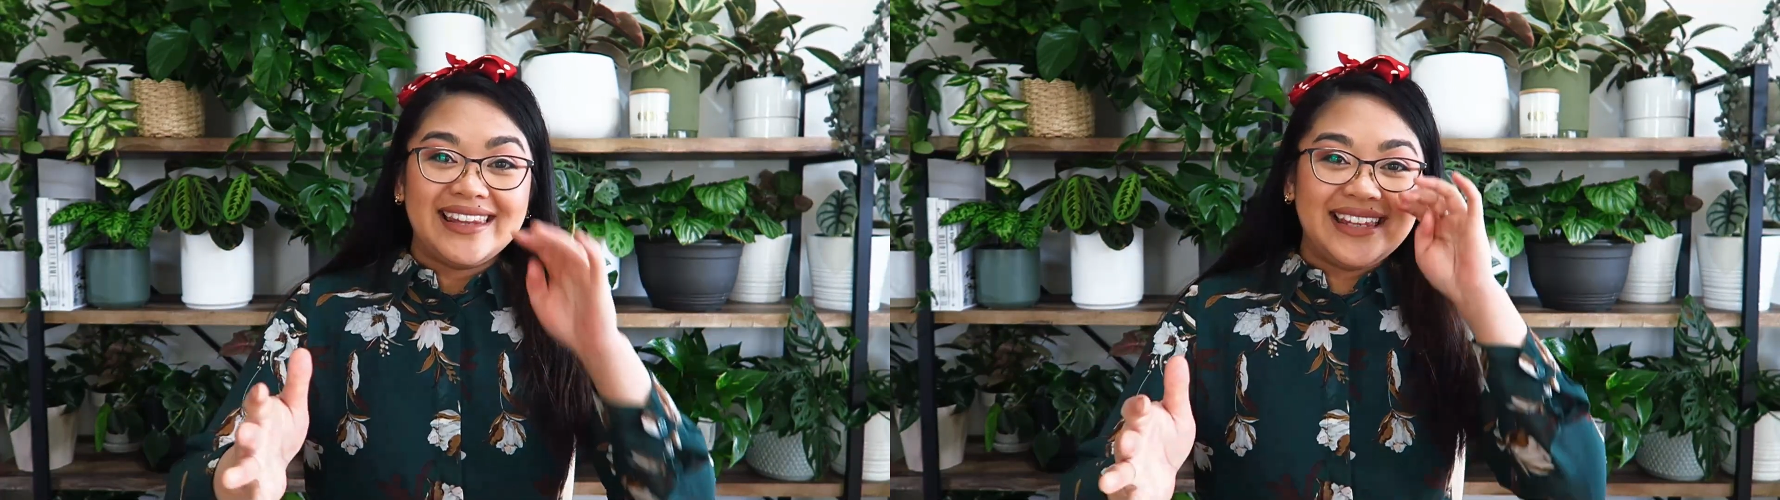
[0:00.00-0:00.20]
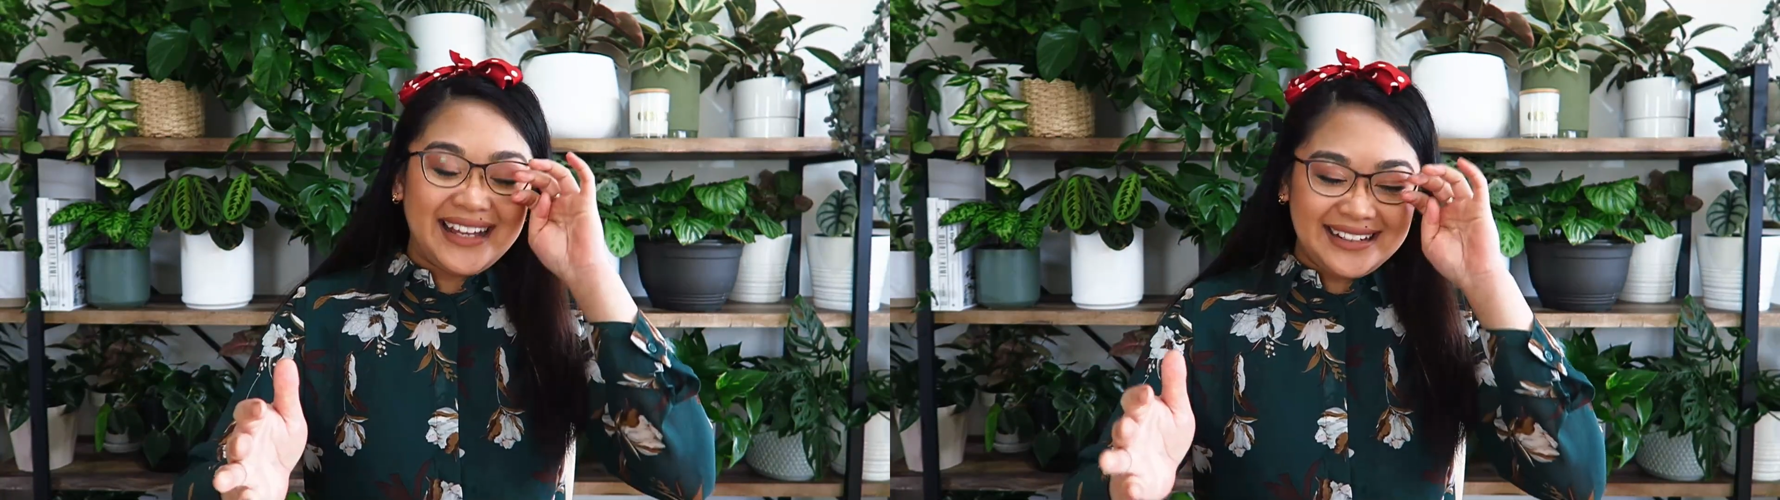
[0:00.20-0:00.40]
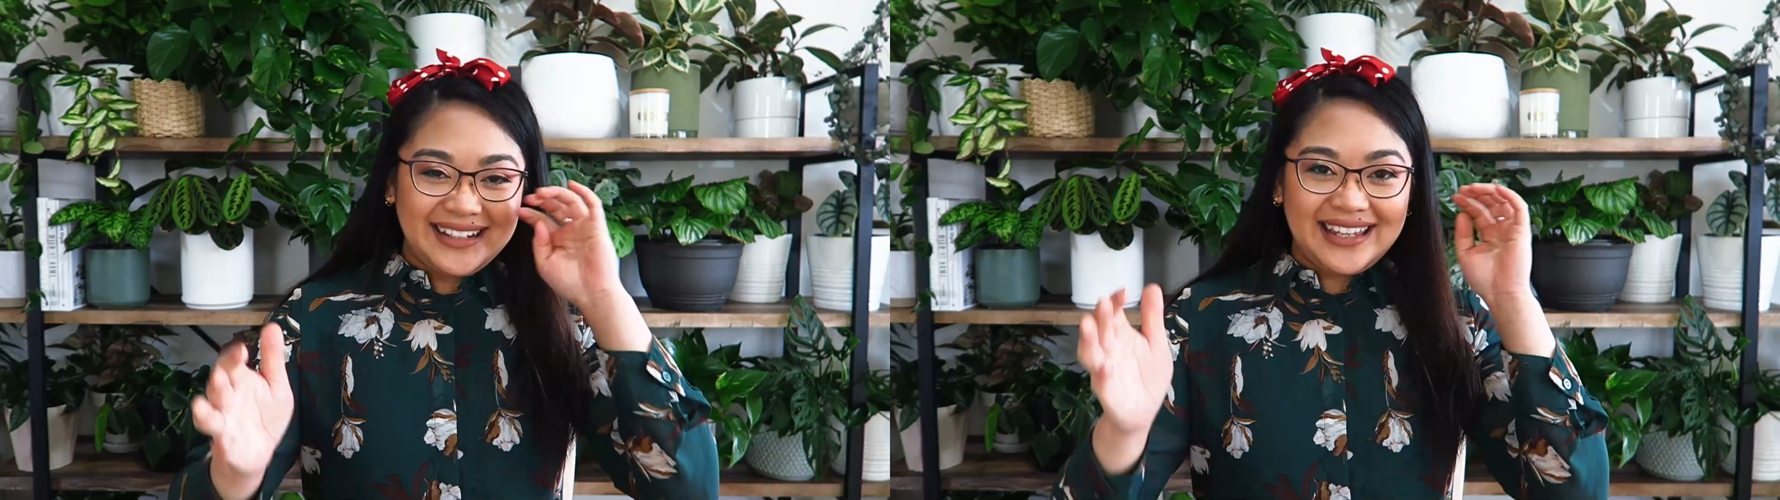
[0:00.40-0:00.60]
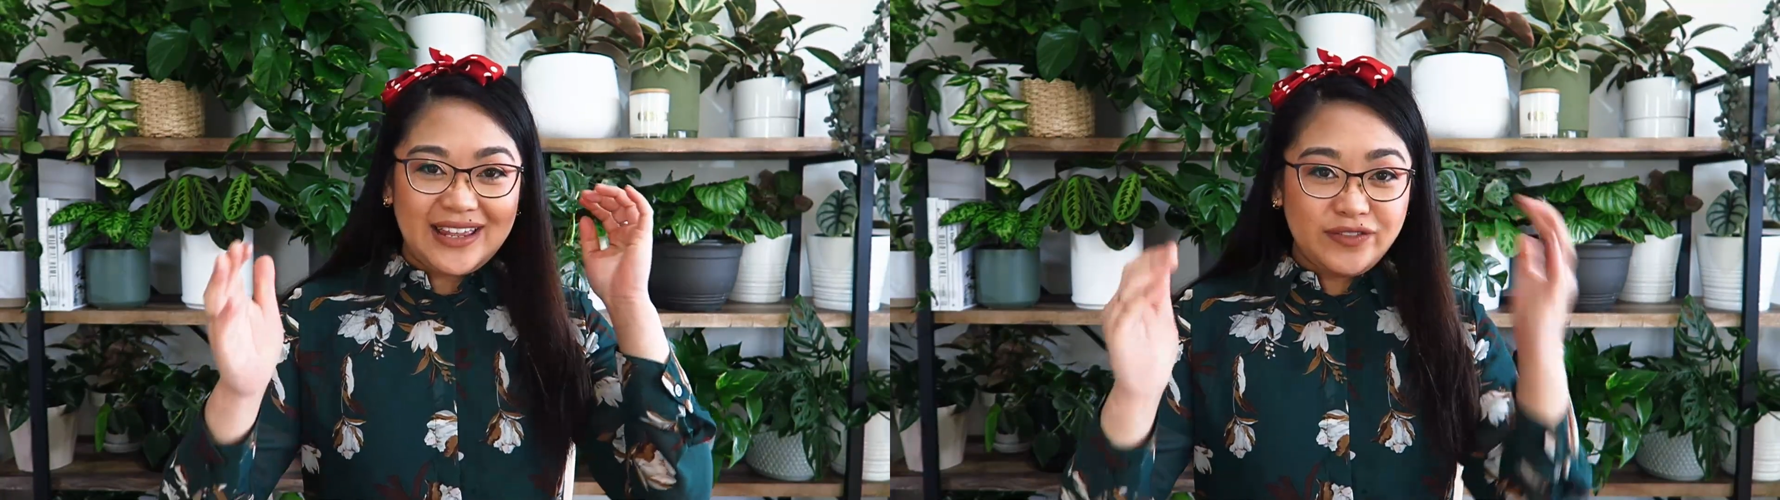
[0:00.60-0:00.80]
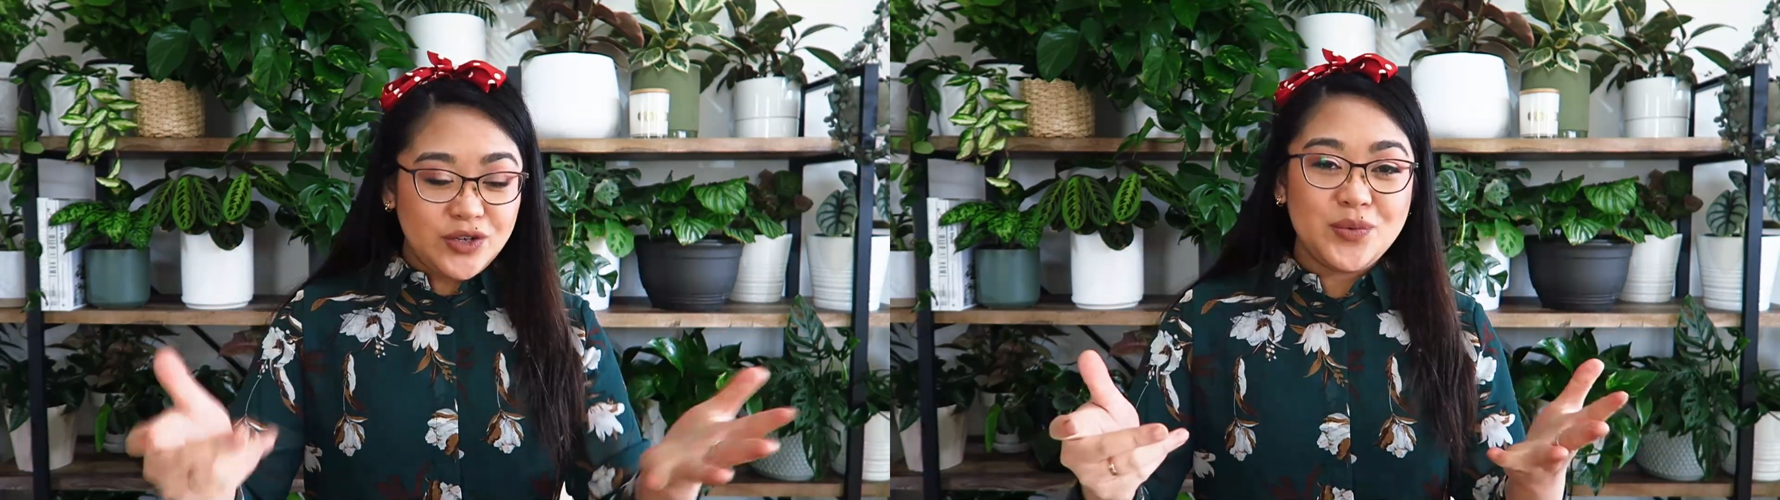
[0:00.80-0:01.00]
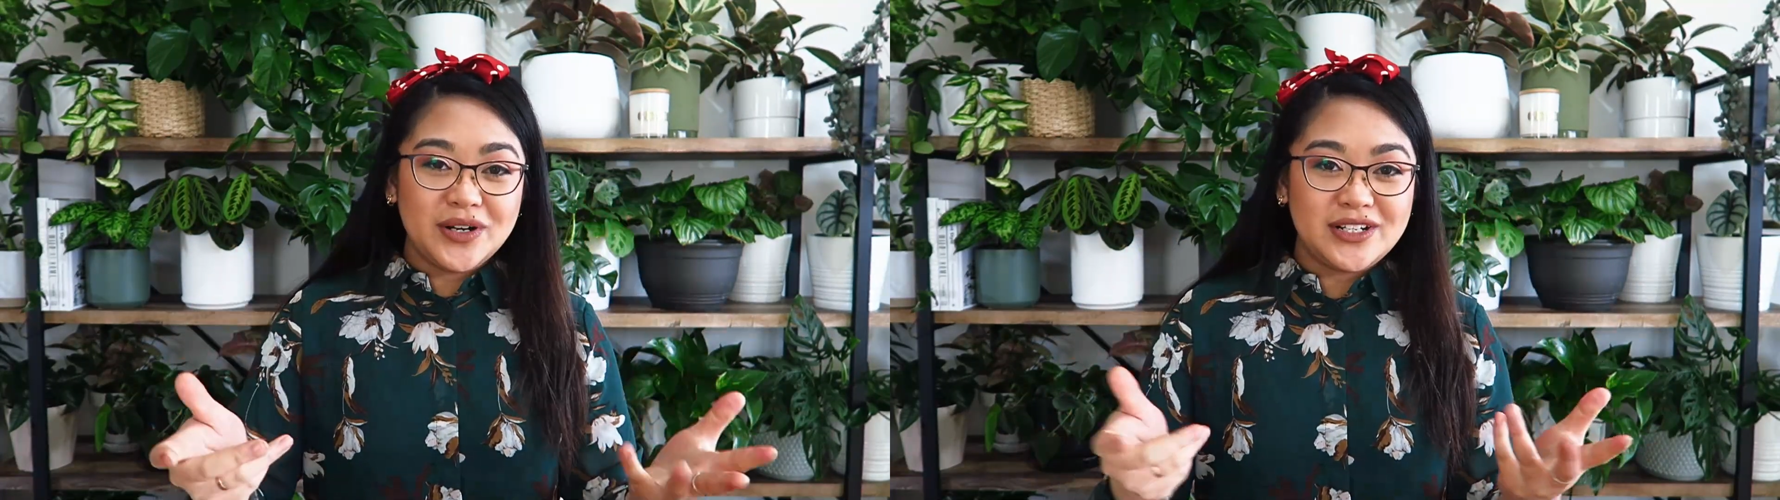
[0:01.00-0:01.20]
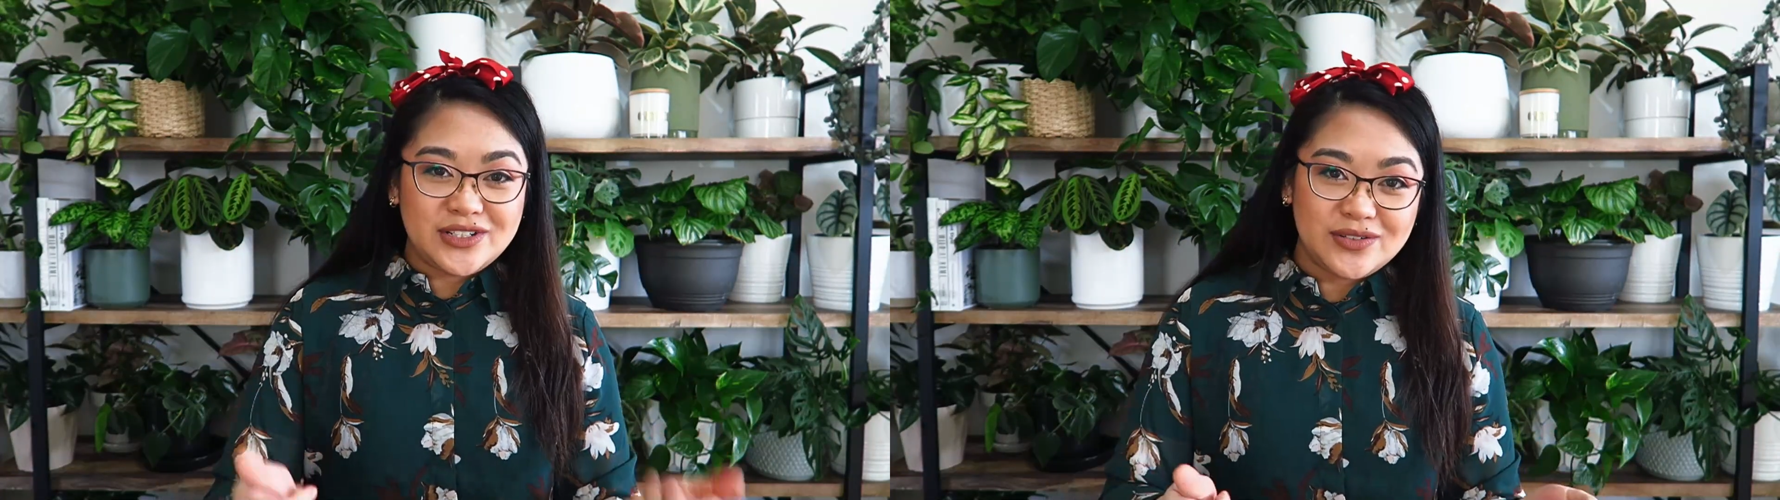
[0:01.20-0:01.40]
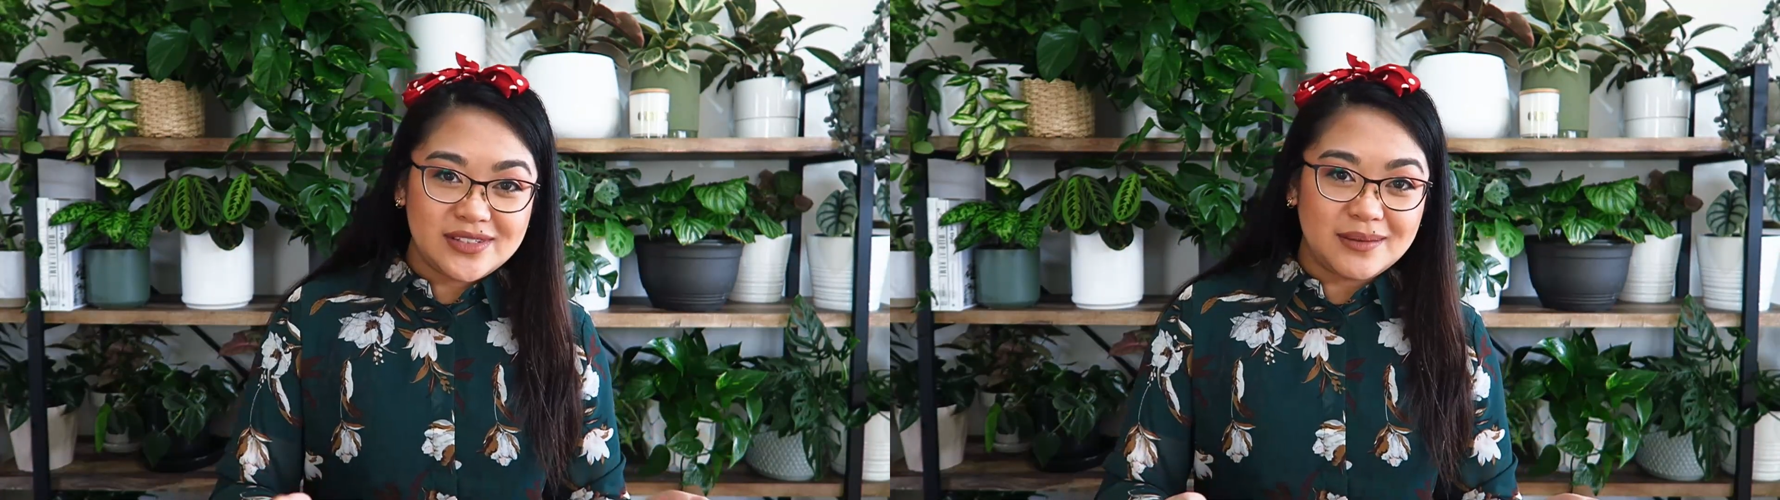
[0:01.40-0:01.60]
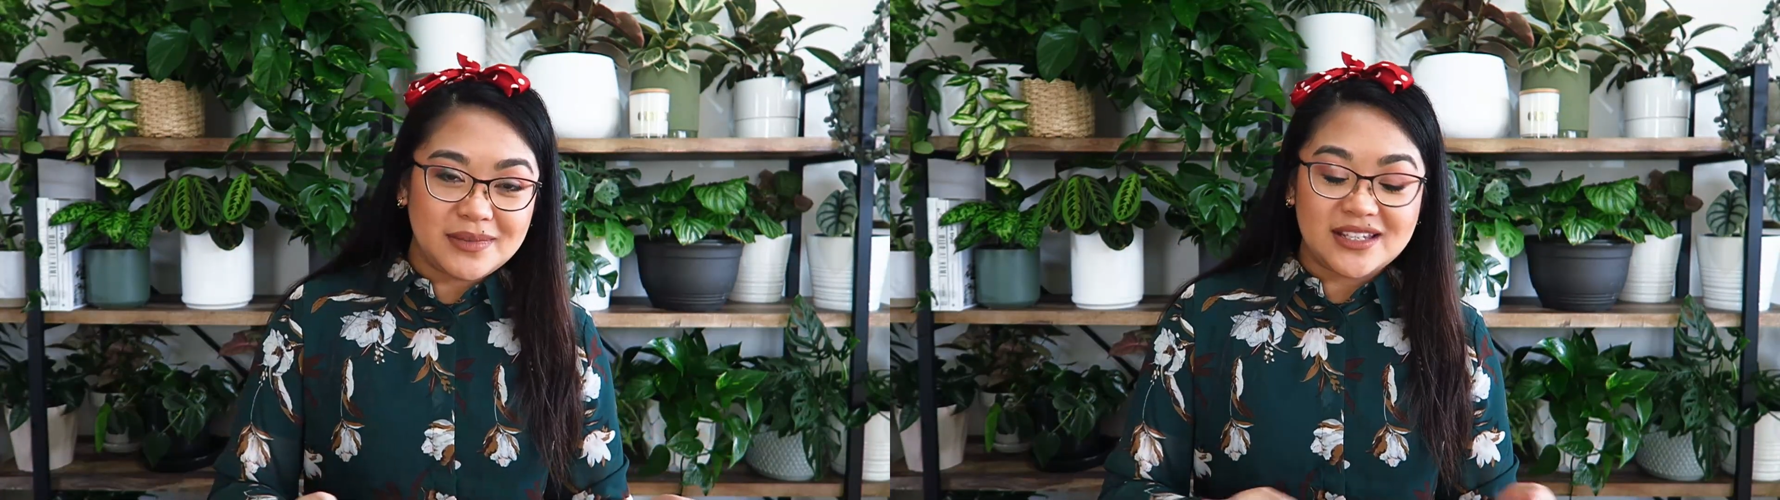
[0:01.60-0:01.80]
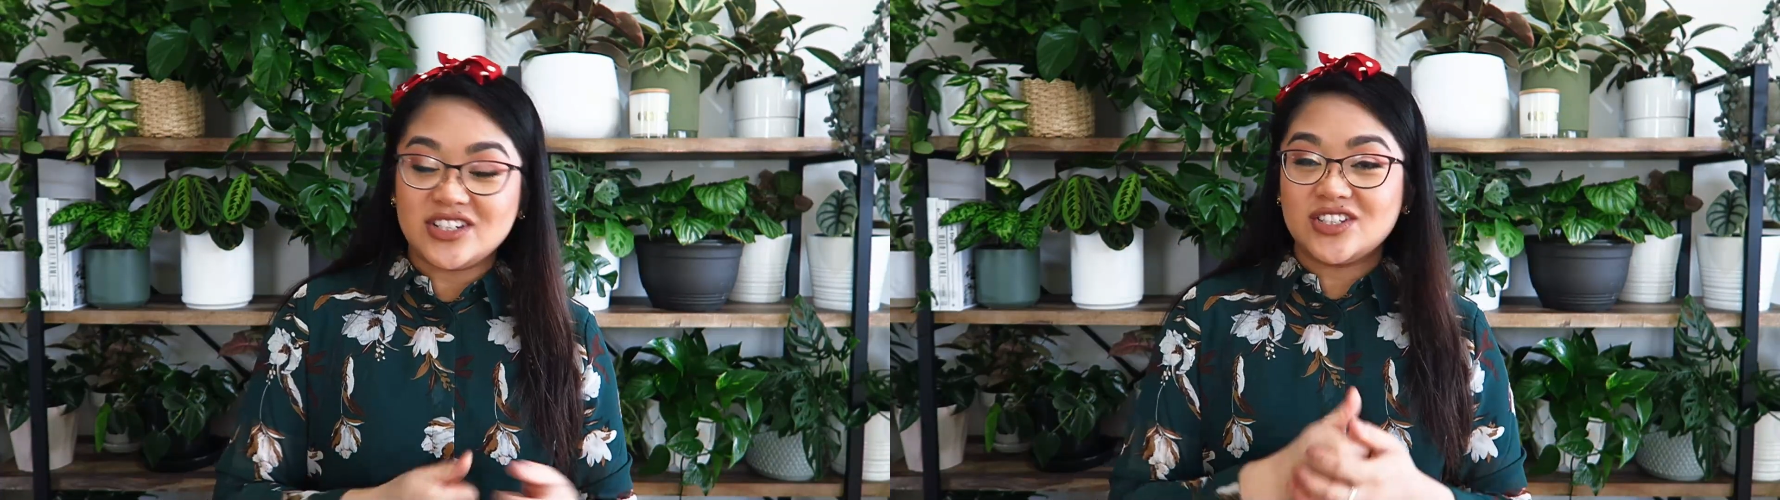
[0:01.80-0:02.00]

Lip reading: that if you want to do something,